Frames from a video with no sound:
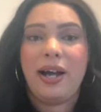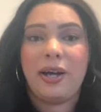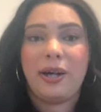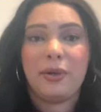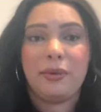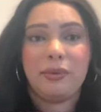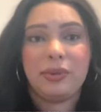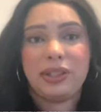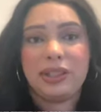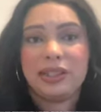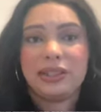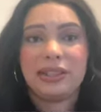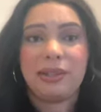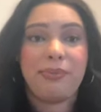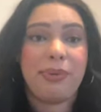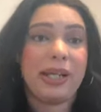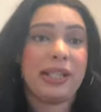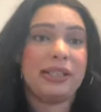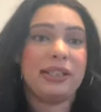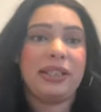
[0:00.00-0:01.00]
which is a
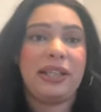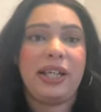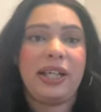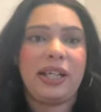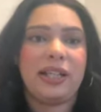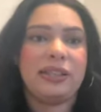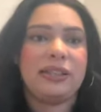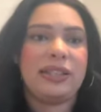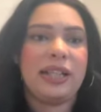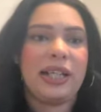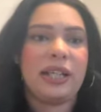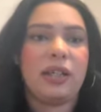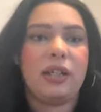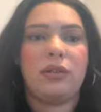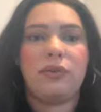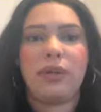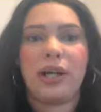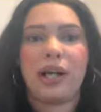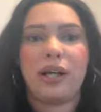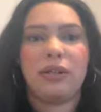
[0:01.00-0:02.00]
patient care tech
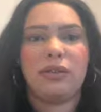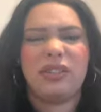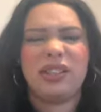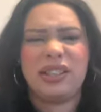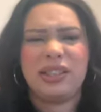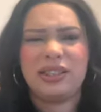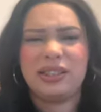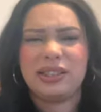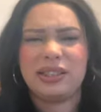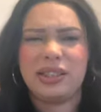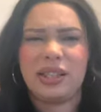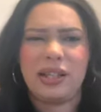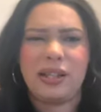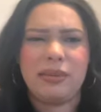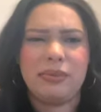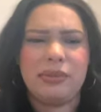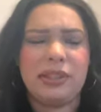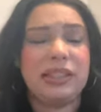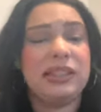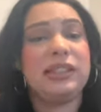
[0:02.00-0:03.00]
around just
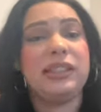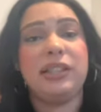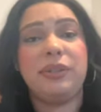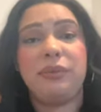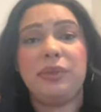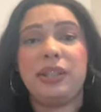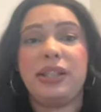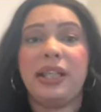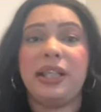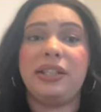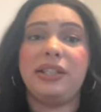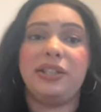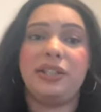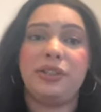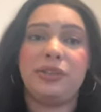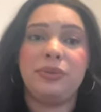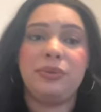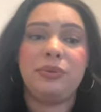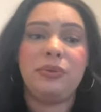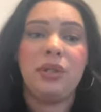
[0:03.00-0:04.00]
to see what they
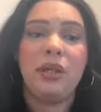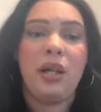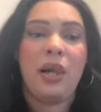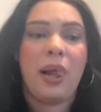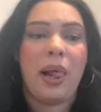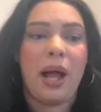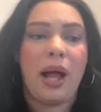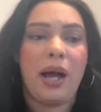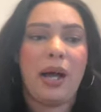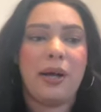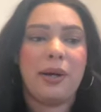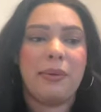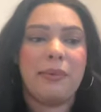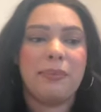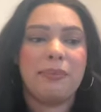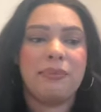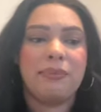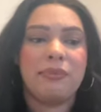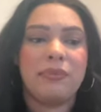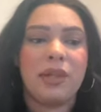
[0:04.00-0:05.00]
do.
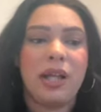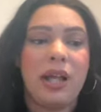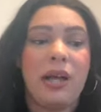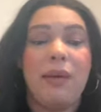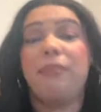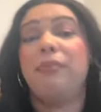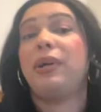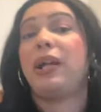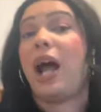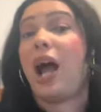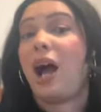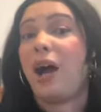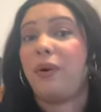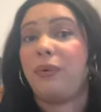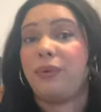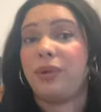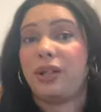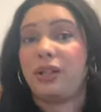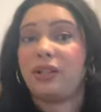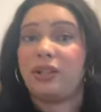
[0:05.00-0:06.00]
But
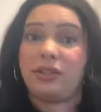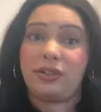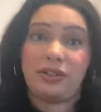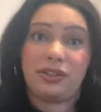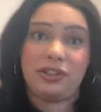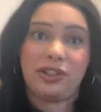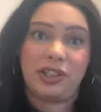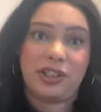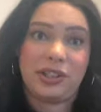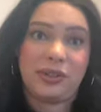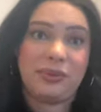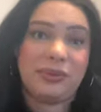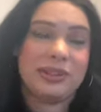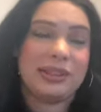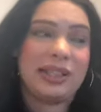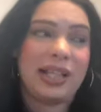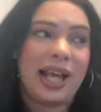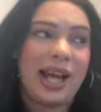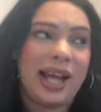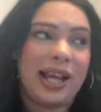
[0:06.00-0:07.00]
our clinical instructor was
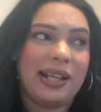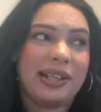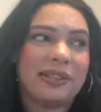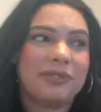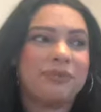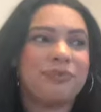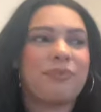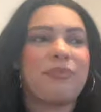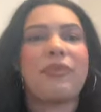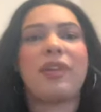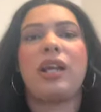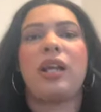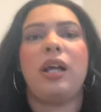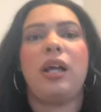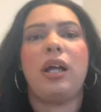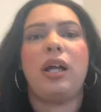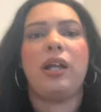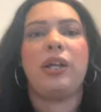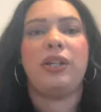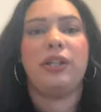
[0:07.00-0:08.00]
like,
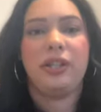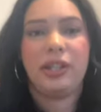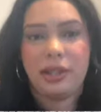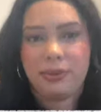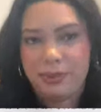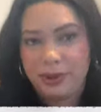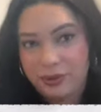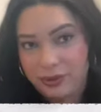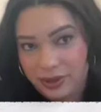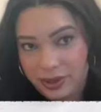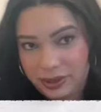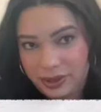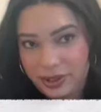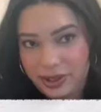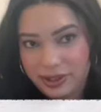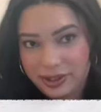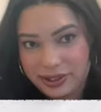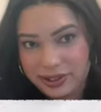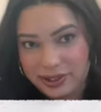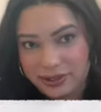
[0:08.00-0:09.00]
you need to be with a
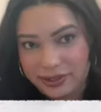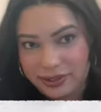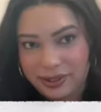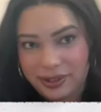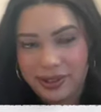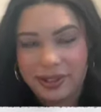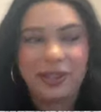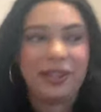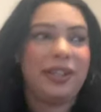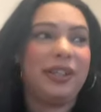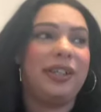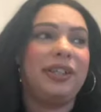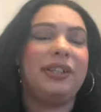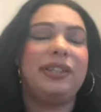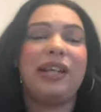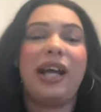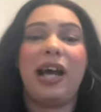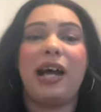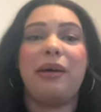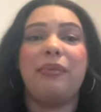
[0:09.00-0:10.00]
nurse. Your
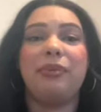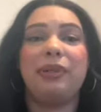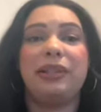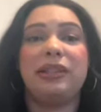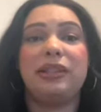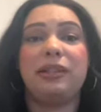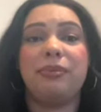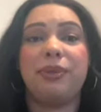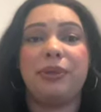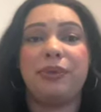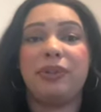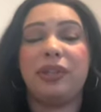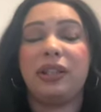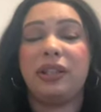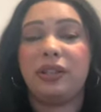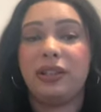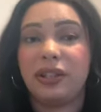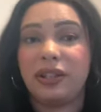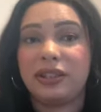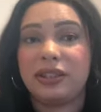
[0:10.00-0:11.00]
job is to be with a
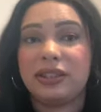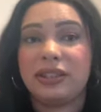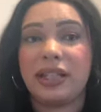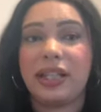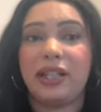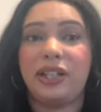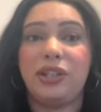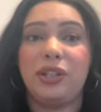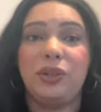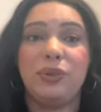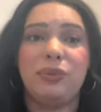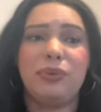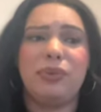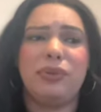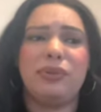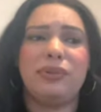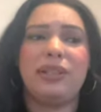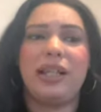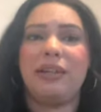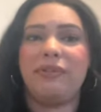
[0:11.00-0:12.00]
nurse, and you will
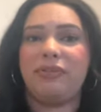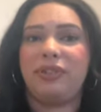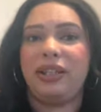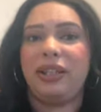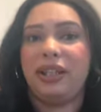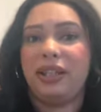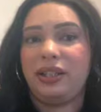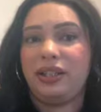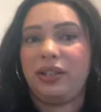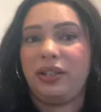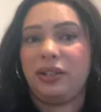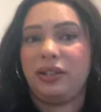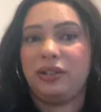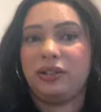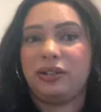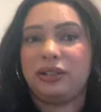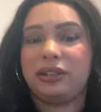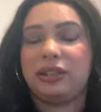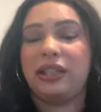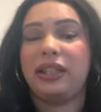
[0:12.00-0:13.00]
definitely get
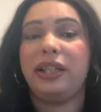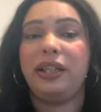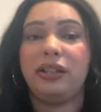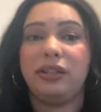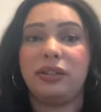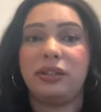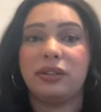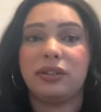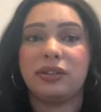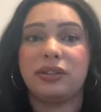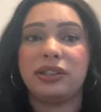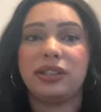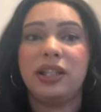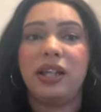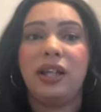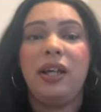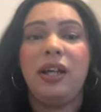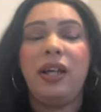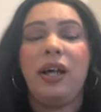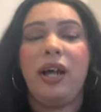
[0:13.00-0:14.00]
those skills
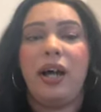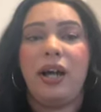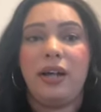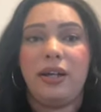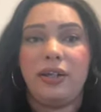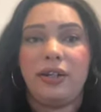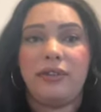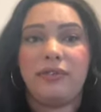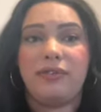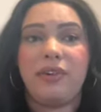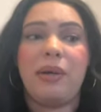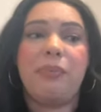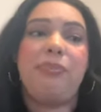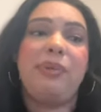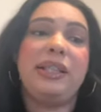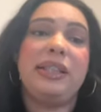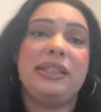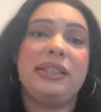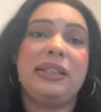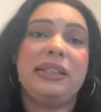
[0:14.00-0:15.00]
of a
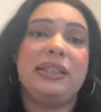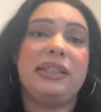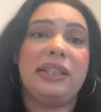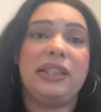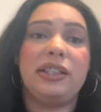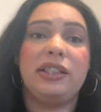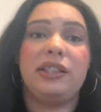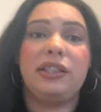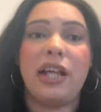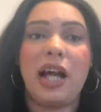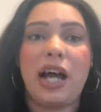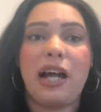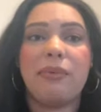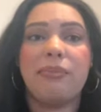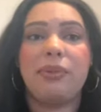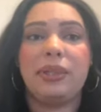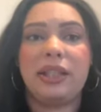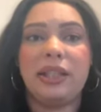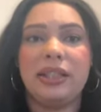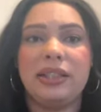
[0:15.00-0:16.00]
PCT's job
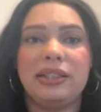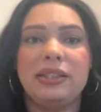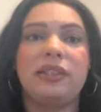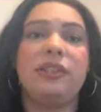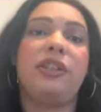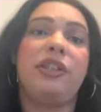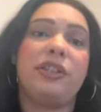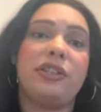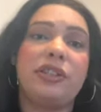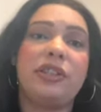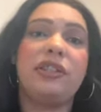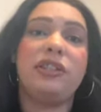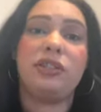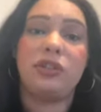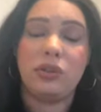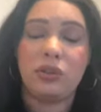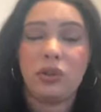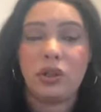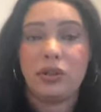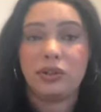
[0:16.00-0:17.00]
because nurses
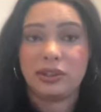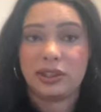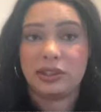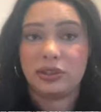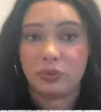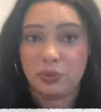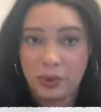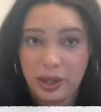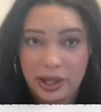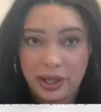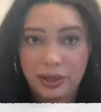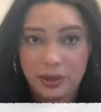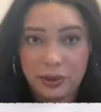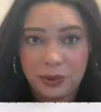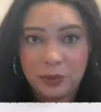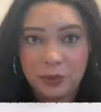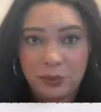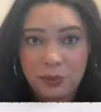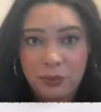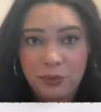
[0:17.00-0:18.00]
do those as well.
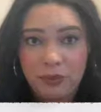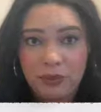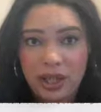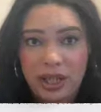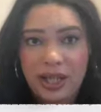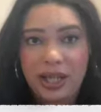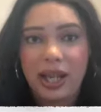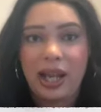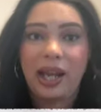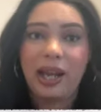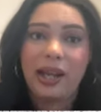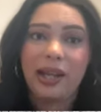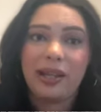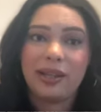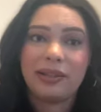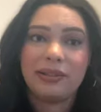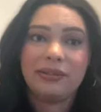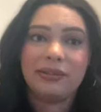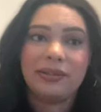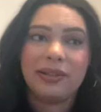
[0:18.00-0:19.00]

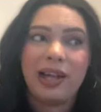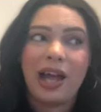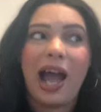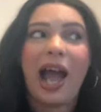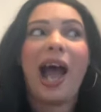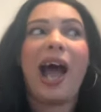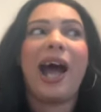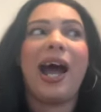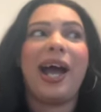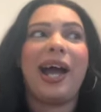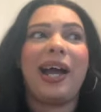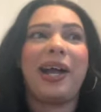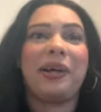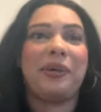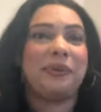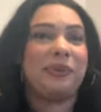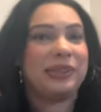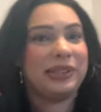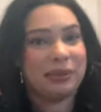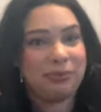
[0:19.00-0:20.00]
And I
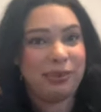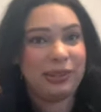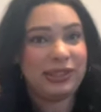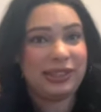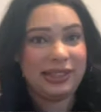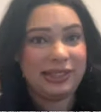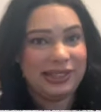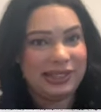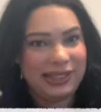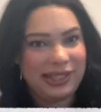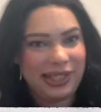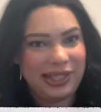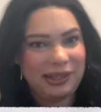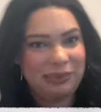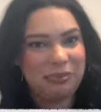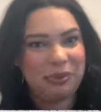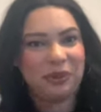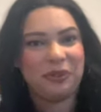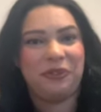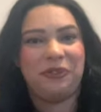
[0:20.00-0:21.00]
was a PCT
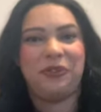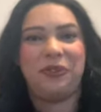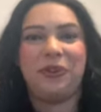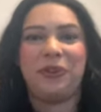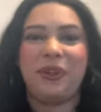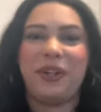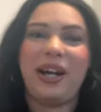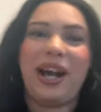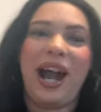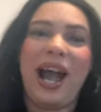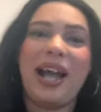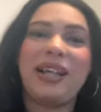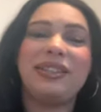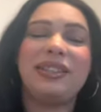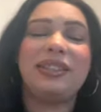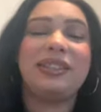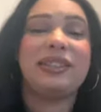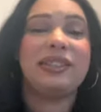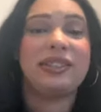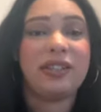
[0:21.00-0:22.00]
before I
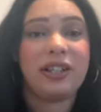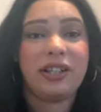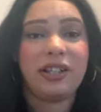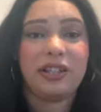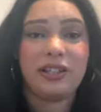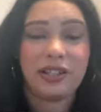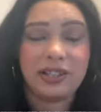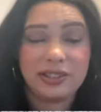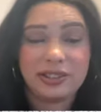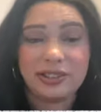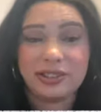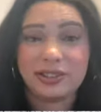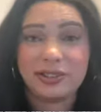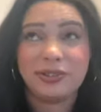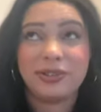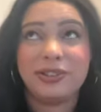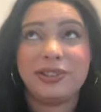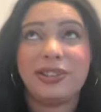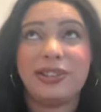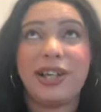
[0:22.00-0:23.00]
actually started nursing
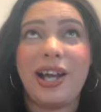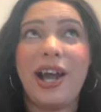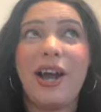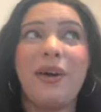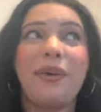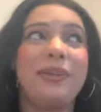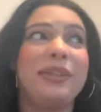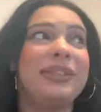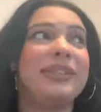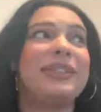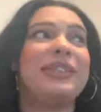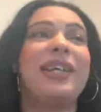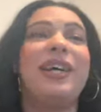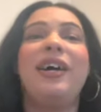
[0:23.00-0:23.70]
school, so I was